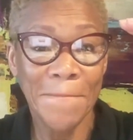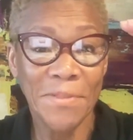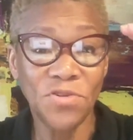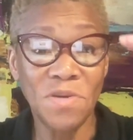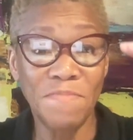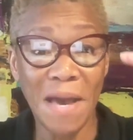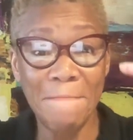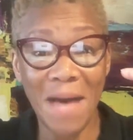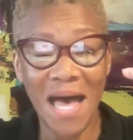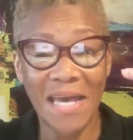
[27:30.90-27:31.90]
So in my
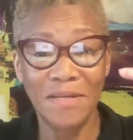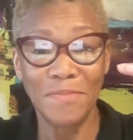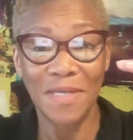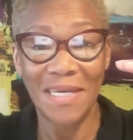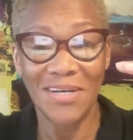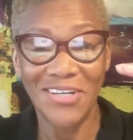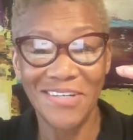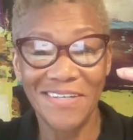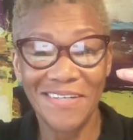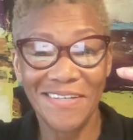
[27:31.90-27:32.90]
mind, I'm here,
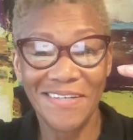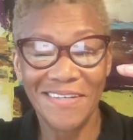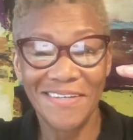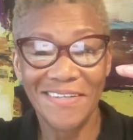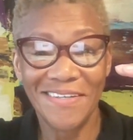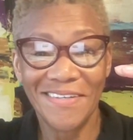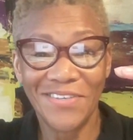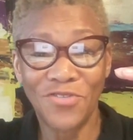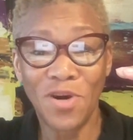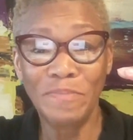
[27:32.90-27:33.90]

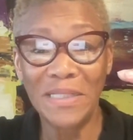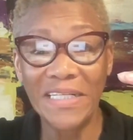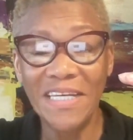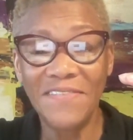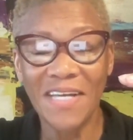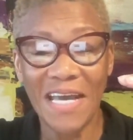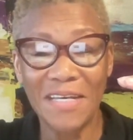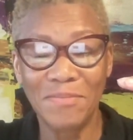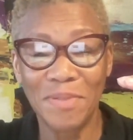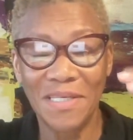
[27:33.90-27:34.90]
or I'm believing I
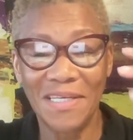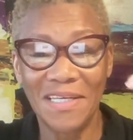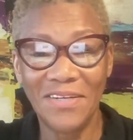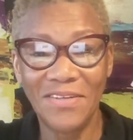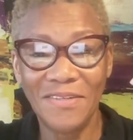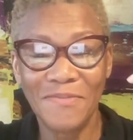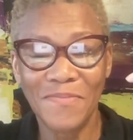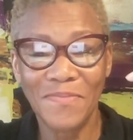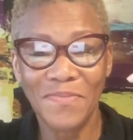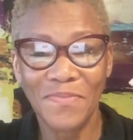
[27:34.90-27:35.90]
can be here,
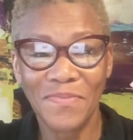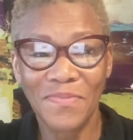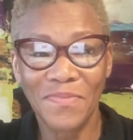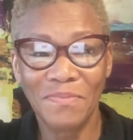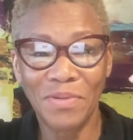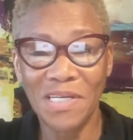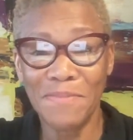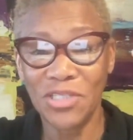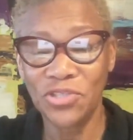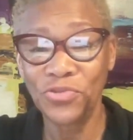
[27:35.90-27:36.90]
but
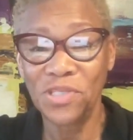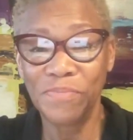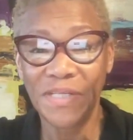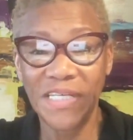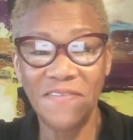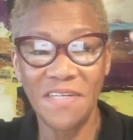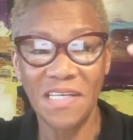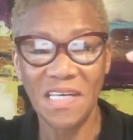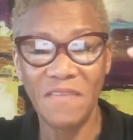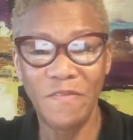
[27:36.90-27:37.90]
am I truly believing
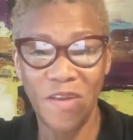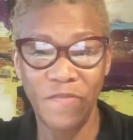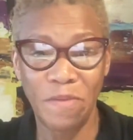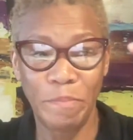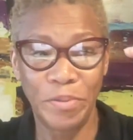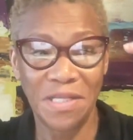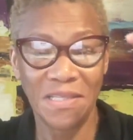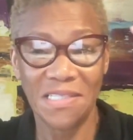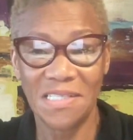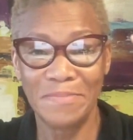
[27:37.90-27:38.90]
it if I'm putting
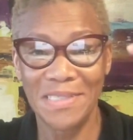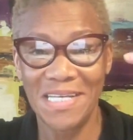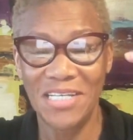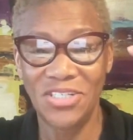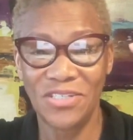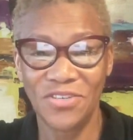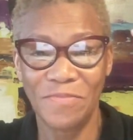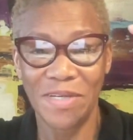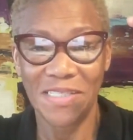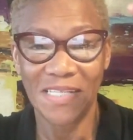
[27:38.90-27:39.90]
these limitations
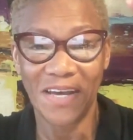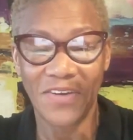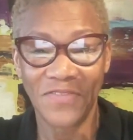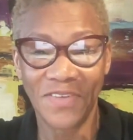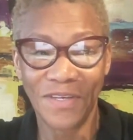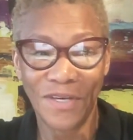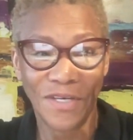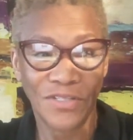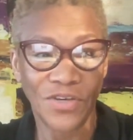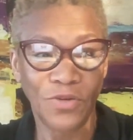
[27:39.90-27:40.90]
on myself?
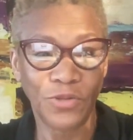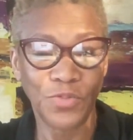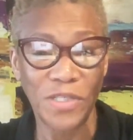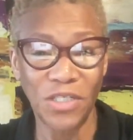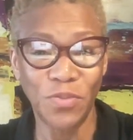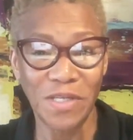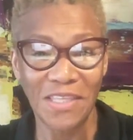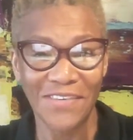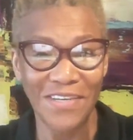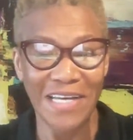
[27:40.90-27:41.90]
So
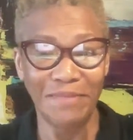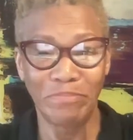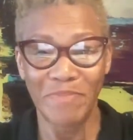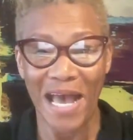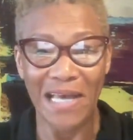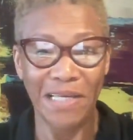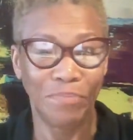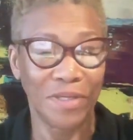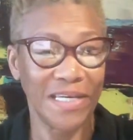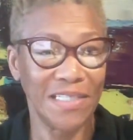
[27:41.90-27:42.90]
2023, I
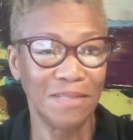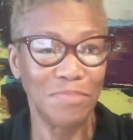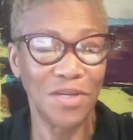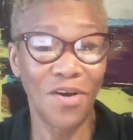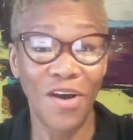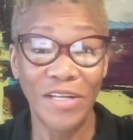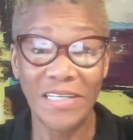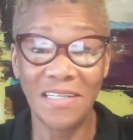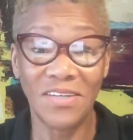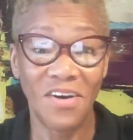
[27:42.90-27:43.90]
plan to be all
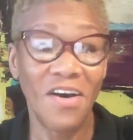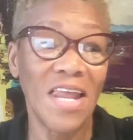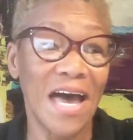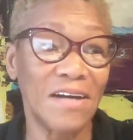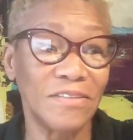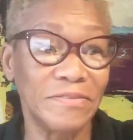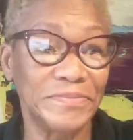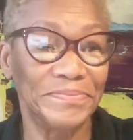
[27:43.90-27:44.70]
in and all out.